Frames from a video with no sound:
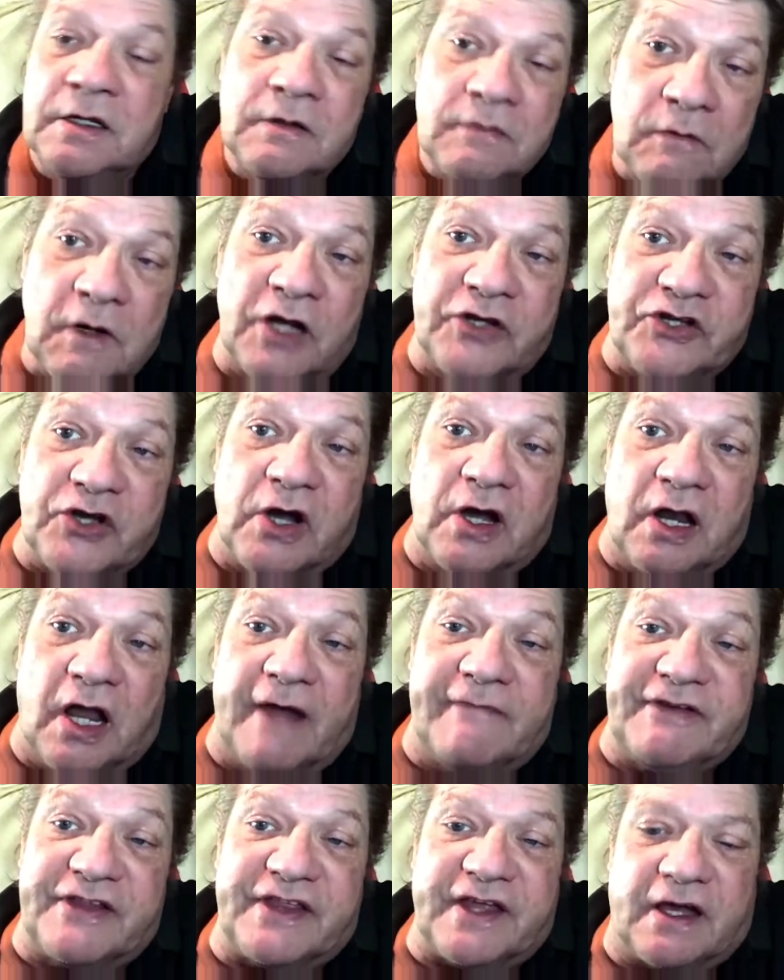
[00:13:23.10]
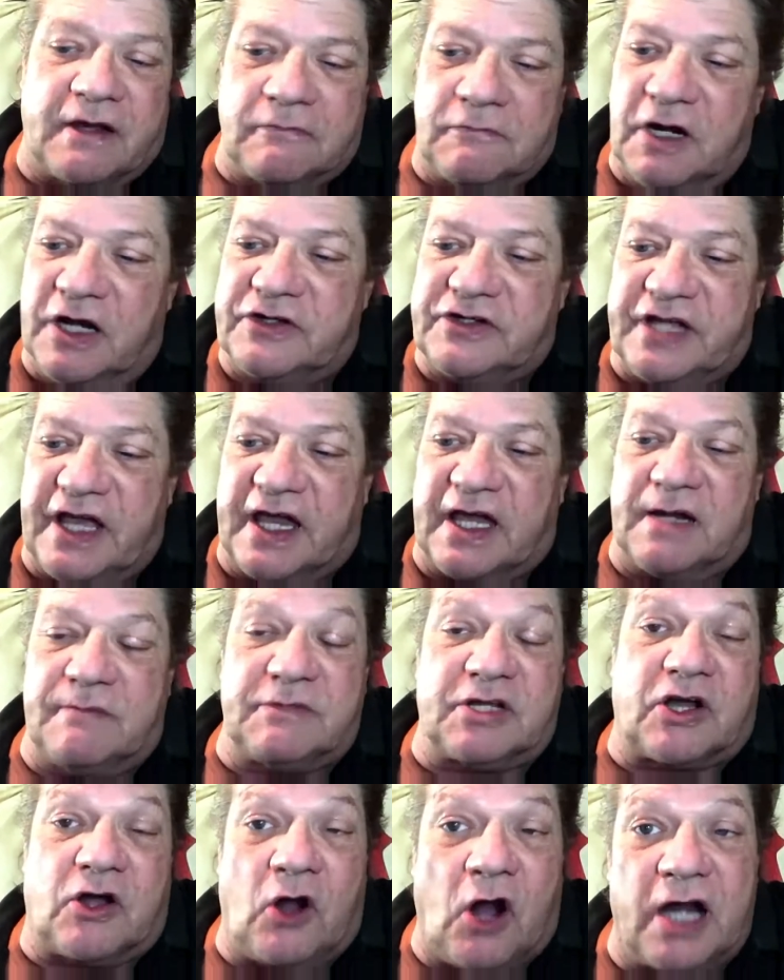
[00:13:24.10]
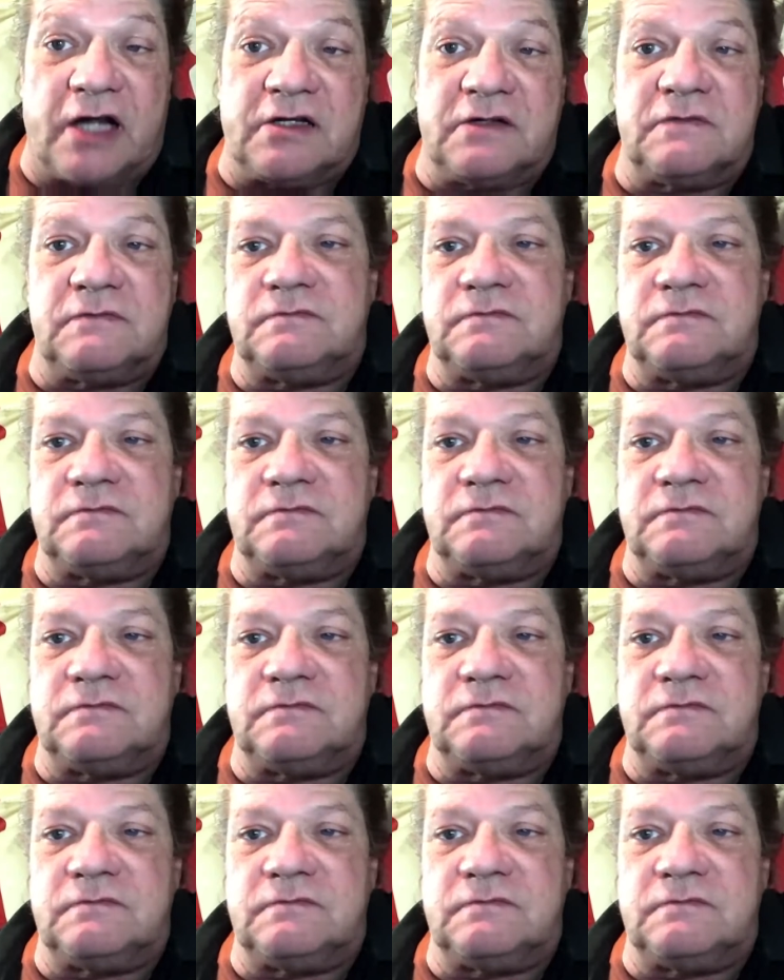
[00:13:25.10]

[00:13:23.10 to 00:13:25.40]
We're doing everything. We're taking them to court.